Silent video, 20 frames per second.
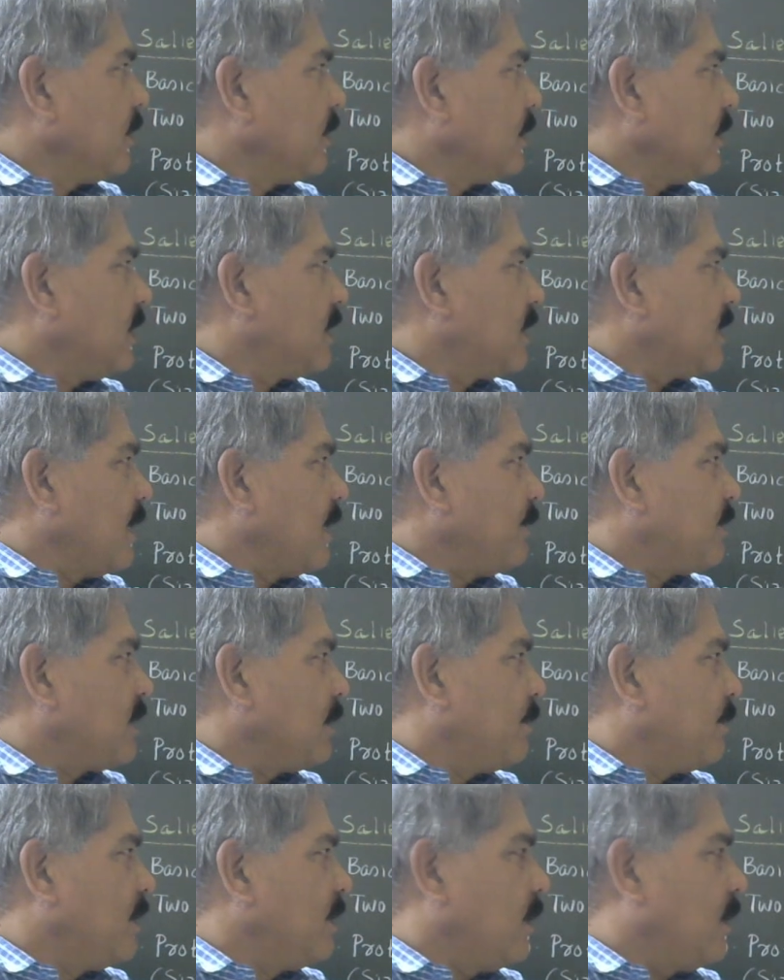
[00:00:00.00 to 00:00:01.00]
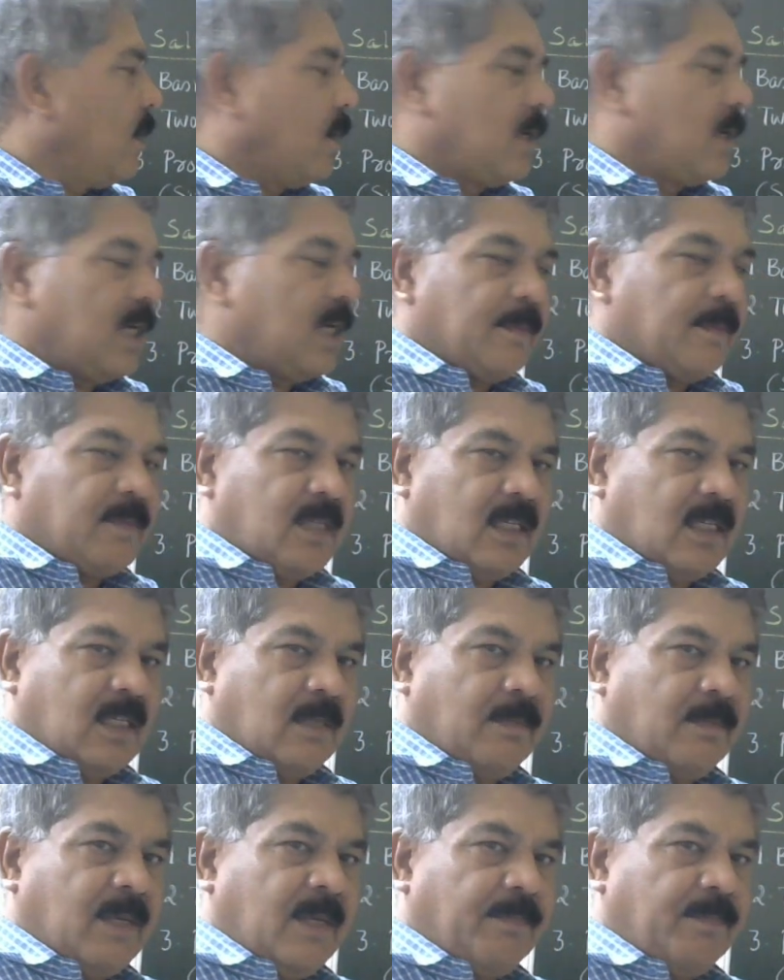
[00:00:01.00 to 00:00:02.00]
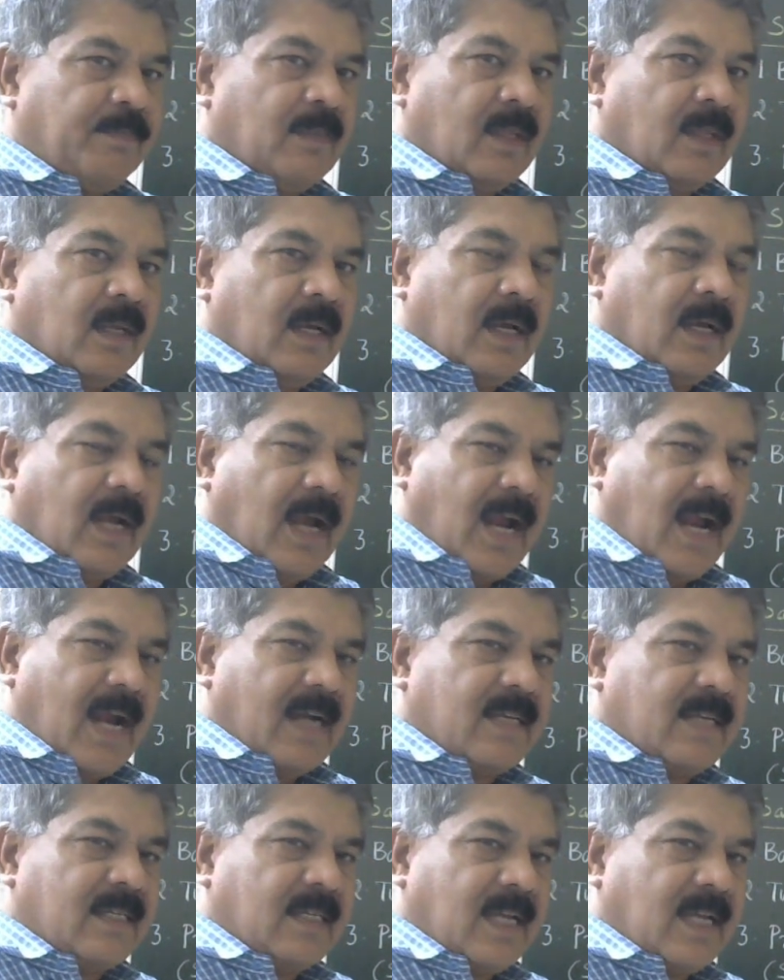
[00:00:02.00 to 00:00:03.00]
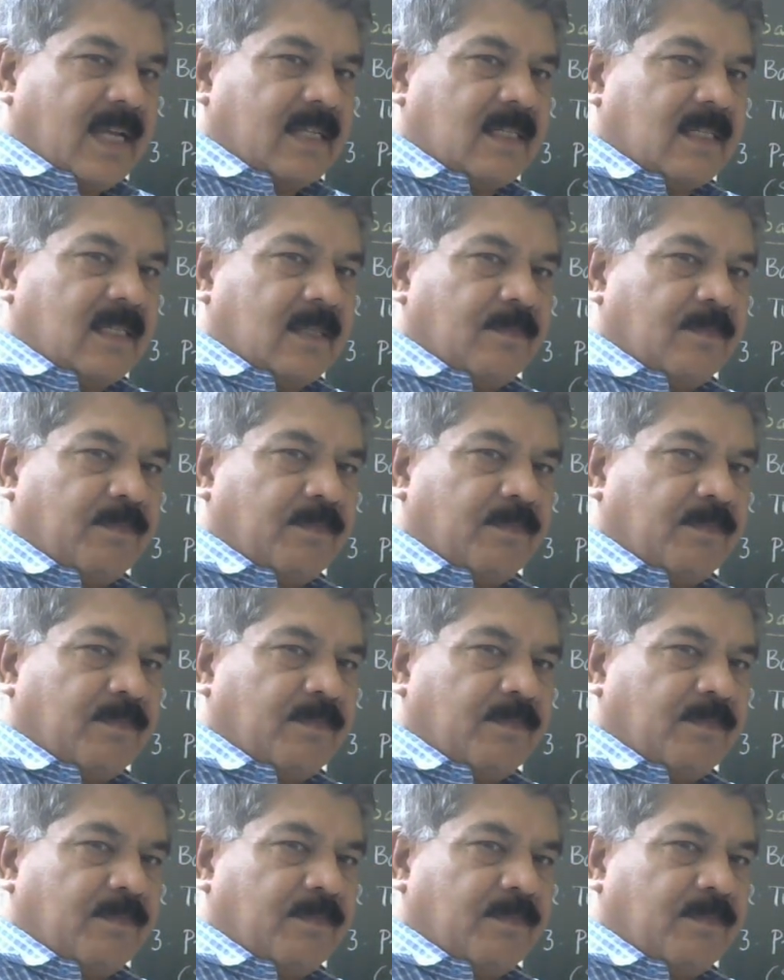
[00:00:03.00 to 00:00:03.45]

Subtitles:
This MCB or MCCB acts as